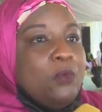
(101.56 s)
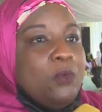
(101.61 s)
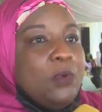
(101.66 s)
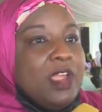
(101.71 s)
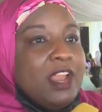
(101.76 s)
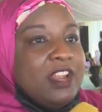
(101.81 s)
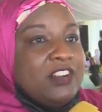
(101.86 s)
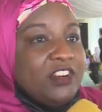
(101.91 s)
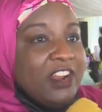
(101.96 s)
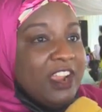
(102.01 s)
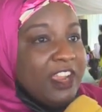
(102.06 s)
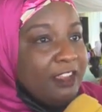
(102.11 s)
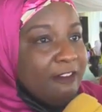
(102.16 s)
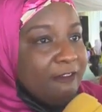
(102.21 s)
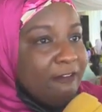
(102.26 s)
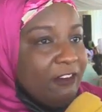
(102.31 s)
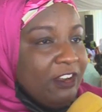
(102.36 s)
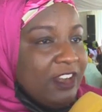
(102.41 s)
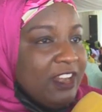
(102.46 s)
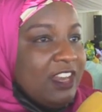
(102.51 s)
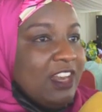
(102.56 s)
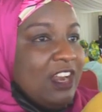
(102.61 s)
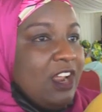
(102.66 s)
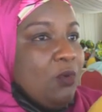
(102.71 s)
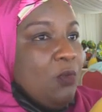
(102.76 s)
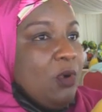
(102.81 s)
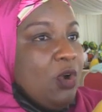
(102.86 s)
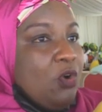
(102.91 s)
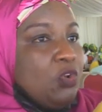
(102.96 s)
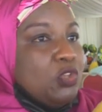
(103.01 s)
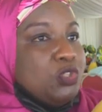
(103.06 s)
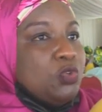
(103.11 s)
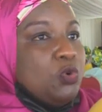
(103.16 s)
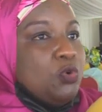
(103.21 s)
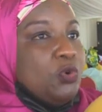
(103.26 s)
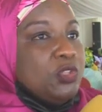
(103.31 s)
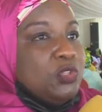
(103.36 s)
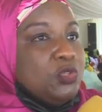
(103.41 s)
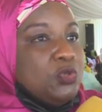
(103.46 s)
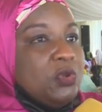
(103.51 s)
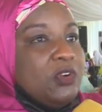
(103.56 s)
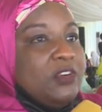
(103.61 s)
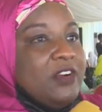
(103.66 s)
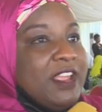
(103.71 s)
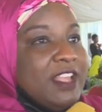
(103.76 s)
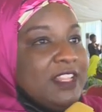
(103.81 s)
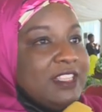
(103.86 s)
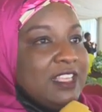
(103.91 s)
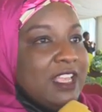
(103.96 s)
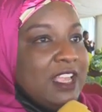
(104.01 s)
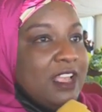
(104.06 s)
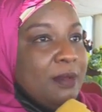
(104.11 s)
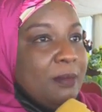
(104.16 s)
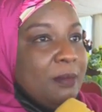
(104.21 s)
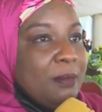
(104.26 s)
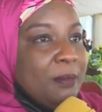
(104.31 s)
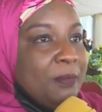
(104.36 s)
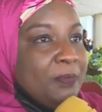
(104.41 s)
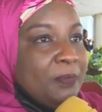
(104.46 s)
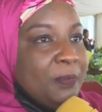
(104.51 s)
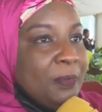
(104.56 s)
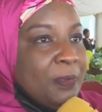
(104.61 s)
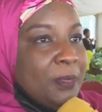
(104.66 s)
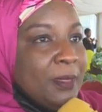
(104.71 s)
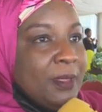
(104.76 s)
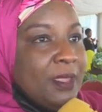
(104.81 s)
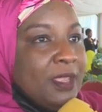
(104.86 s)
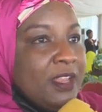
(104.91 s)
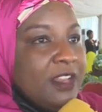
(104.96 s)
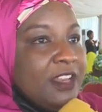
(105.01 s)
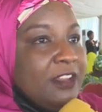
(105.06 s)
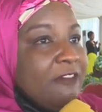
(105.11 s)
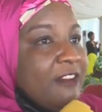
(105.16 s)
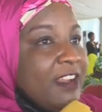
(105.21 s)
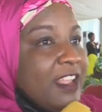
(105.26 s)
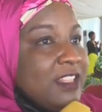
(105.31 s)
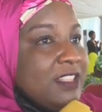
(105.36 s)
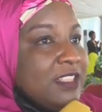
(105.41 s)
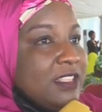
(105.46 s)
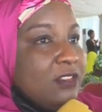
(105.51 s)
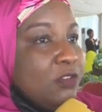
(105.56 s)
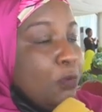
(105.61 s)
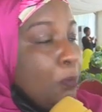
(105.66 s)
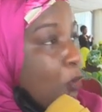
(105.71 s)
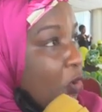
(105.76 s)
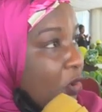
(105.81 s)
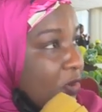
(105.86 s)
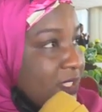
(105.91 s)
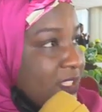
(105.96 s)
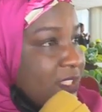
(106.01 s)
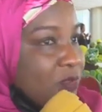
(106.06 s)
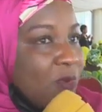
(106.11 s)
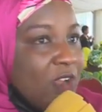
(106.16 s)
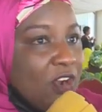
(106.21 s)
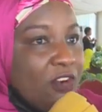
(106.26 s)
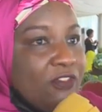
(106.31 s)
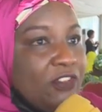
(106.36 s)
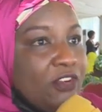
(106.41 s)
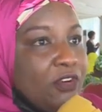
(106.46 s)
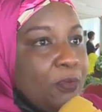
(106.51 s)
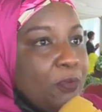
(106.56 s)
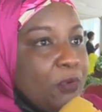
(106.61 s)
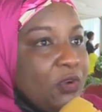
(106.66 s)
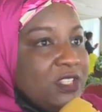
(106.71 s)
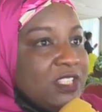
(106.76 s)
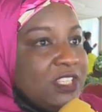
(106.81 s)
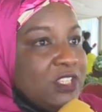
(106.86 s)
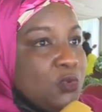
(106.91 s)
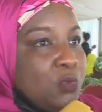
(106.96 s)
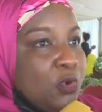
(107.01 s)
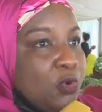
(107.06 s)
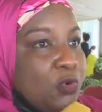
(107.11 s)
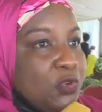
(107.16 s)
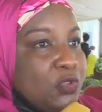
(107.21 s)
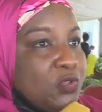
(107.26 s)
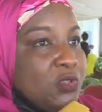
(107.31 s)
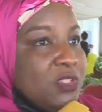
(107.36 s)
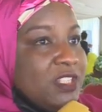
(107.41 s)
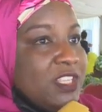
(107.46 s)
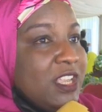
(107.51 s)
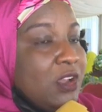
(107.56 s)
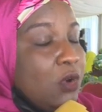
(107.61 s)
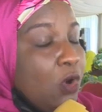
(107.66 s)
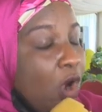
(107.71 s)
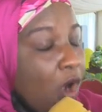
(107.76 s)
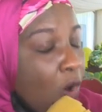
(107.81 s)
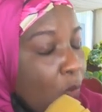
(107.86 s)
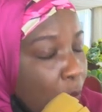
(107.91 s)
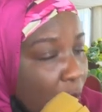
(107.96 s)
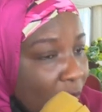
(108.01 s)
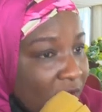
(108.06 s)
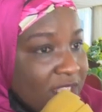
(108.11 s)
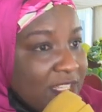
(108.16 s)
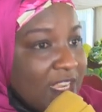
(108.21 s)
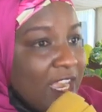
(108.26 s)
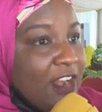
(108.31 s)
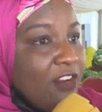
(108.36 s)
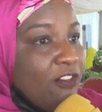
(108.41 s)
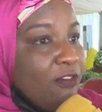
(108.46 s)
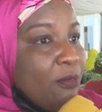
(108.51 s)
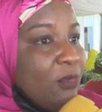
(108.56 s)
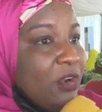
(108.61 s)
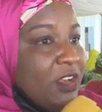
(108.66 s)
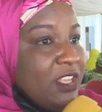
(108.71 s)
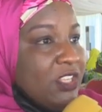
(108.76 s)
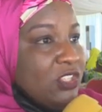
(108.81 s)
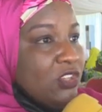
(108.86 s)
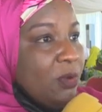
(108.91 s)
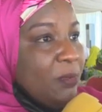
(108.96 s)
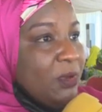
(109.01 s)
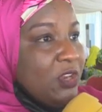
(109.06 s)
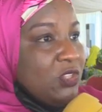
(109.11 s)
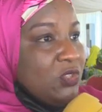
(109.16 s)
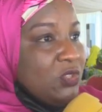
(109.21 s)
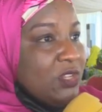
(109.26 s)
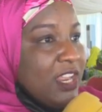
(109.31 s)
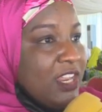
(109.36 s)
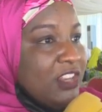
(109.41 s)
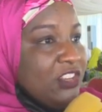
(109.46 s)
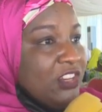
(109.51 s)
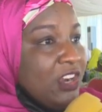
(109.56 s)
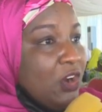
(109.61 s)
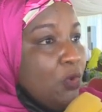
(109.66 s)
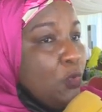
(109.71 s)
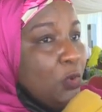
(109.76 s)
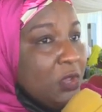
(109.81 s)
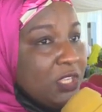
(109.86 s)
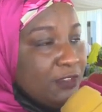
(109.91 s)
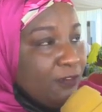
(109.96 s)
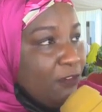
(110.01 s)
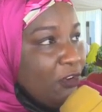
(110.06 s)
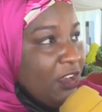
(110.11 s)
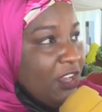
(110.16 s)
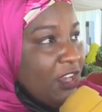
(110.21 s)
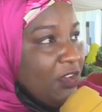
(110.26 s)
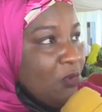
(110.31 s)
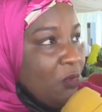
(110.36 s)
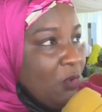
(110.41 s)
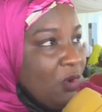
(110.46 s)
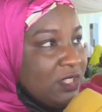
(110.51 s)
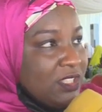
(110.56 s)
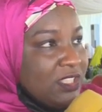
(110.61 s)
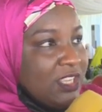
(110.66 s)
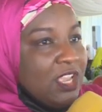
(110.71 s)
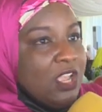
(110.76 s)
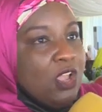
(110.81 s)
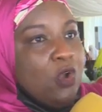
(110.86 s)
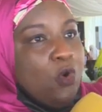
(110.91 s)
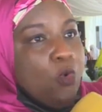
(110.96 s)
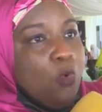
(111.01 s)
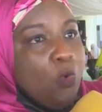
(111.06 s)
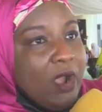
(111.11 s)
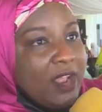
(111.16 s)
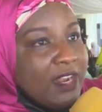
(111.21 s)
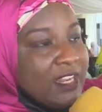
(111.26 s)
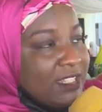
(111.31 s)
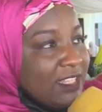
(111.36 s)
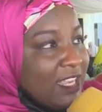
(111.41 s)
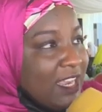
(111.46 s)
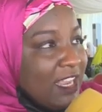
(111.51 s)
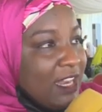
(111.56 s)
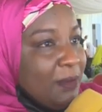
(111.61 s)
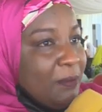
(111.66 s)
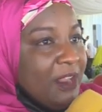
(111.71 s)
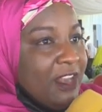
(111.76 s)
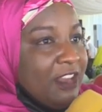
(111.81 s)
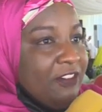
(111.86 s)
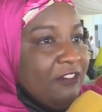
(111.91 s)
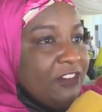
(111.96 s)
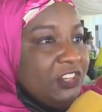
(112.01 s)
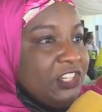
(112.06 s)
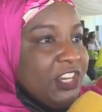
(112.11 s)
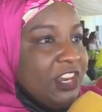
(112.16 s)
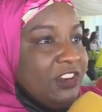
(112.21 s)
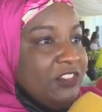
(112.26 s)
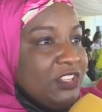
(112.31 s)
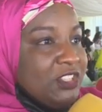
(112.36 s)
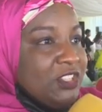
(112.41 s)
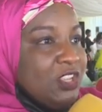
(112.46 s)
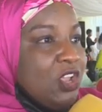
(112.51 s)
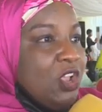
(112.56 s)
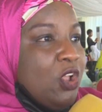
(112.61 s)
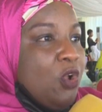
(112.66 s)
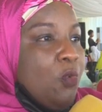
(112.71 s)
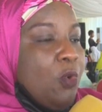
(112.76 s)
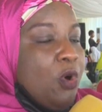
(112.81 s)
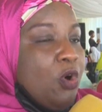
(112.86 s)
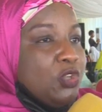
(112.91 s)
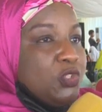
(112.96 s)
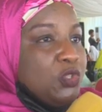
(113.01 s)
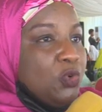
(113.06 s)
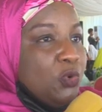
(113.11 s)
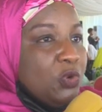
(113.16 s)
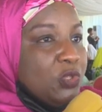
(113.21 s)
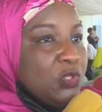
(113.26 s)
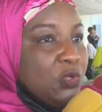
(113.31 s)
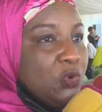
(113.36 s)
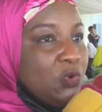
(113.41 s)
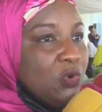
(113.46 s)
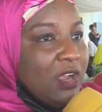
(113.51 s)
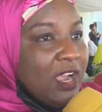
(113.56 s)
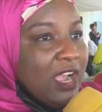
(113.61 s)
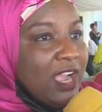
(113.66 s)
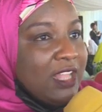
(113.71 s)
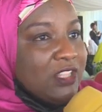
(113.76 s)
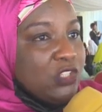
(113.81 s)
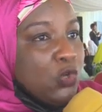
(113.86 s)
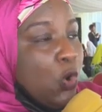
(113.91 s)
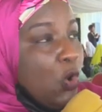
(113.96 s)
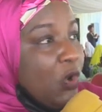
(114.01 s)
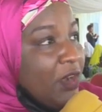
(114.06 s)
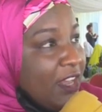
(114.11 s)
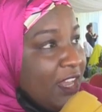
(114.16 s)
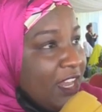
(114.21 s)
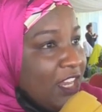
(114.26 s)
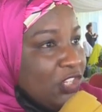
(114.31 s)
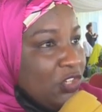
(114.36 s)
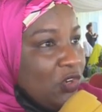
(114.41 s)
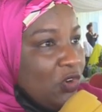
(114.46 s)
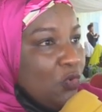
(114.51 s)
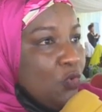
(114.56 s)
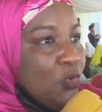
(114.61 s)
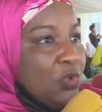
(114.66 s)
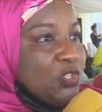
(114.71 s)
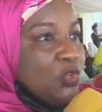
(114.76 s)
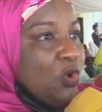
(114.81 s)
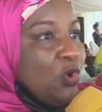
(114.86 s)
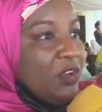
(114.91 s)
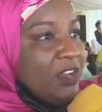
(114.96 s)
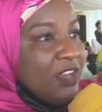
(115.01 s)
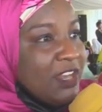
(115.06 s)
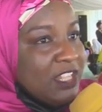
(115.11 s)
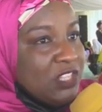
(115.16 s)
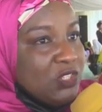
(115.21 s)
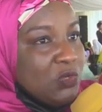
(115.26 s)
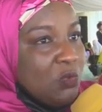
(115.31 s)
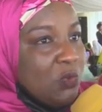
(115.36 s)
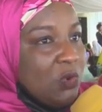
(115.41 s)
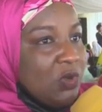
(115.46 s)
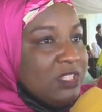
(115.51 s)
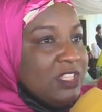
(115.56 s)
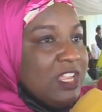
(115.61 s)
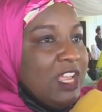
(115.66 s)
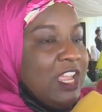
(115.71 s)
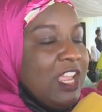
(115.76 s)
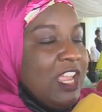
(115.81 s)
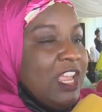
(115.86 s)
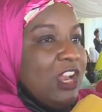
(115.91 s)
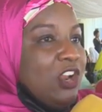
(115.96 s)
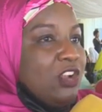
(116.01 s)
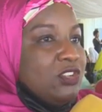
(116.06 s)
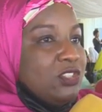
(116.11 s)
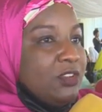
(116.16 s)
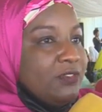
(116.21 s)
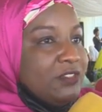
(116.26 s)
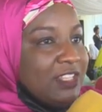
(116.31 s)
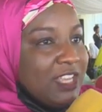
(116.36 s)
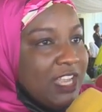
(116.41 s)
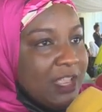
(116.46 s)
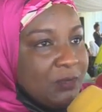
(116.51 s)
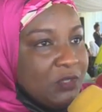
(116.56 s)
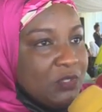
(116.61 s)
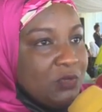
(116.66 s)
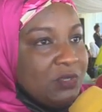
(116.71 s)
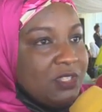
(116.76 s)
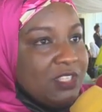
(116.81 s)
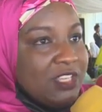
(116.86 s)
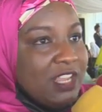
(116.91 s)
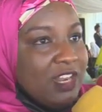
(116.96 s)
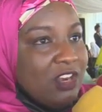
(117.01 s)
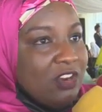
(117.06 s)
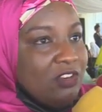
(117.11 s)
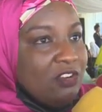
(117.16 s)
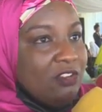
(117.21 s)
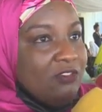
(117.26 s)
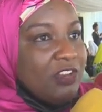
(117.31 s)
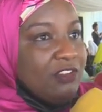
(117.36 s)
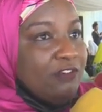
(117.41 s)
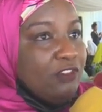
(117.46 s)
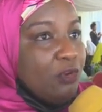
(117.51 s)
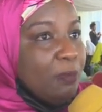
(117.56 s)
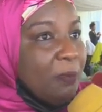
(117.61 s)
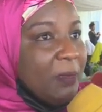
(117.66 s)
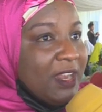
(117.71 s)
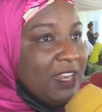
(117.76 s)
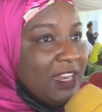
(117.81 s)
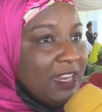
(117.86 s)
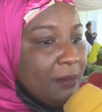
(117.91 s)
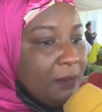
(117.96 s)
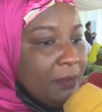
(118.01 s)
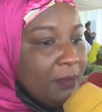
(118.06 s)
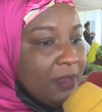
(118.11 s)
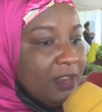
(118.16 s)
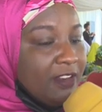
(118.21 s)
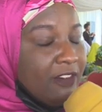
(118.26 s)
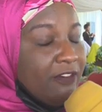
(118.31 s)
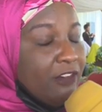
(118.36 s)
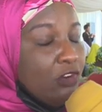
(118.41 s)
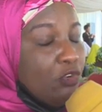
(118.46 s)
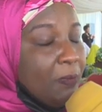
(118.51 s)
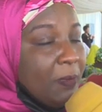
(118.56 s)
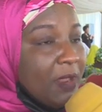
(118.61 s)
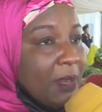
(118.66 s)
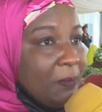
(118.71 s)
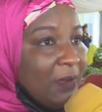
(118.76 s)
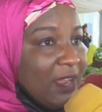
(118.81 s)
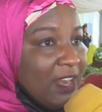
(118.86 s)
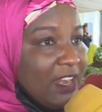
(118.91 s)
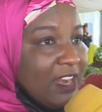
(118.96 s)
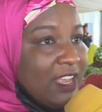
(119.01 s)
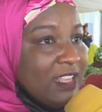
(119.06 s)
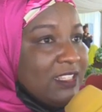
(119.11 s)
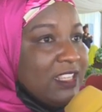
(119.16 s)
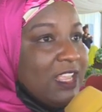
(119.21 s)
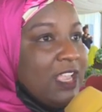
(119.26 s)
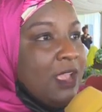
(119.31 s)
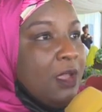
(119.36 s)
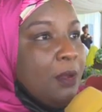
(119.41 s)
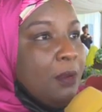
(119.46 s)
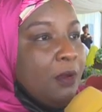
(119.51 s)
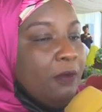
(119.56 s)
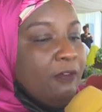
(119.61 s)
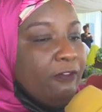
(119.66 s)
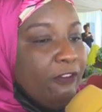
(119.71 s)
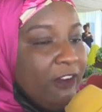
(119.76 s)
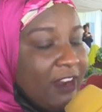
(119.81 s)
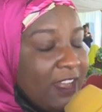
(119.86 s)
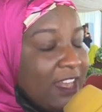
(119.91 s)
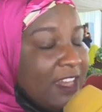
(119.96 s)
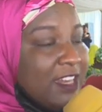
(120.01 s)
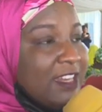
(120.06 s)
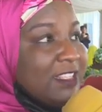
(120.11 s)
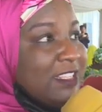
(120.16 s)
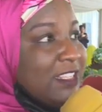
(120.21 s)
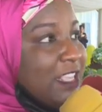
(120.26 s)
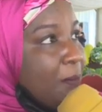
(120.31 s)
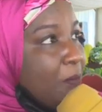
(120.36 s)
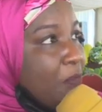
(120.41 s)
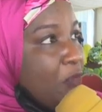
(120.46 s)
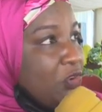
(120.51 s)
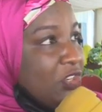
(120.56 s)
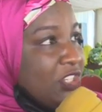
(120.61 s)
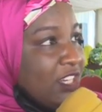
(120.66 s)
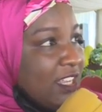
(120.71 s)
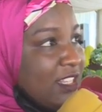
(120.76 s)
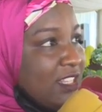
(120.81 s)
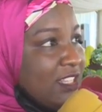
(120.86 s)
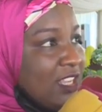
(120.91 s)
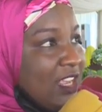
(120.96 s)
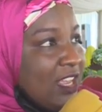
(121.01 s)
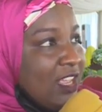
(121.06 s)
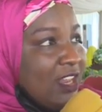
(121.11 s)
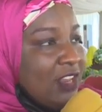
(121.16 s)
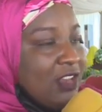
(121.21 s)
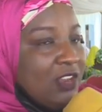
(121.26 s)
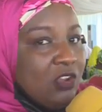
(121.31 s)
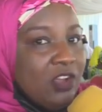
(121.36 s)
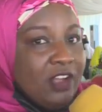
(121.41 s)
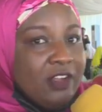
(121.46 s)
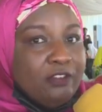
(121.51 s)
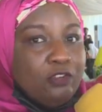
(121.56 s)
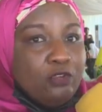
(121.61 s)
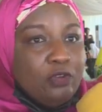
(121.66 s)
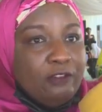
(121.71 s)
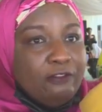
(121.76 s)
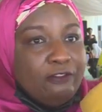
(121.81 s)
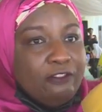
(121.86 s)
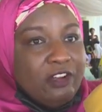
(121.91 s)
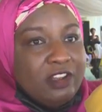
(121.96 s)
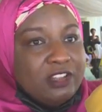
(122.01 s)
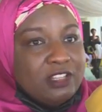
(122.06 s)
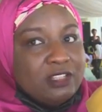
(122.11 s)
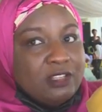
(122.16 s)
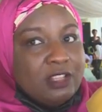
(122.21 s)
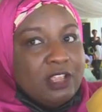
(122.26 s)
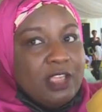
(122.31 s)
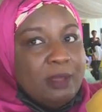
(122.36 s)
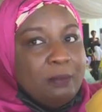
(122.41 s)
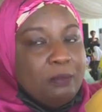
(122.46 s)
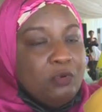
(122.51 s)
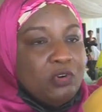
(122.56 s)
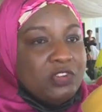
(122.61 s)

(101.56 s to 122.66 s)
We are tracking funding and we're also going to create um, different reports. One of the reports is we're going to say what kind of money is coming into Nigeria, who is funding what, who are the target beneficiaries. We're also going to look at coordination, who is coordinating what. A lot of times you see a lot of developmental uh, development partners funding the same projects. You are doing funds um,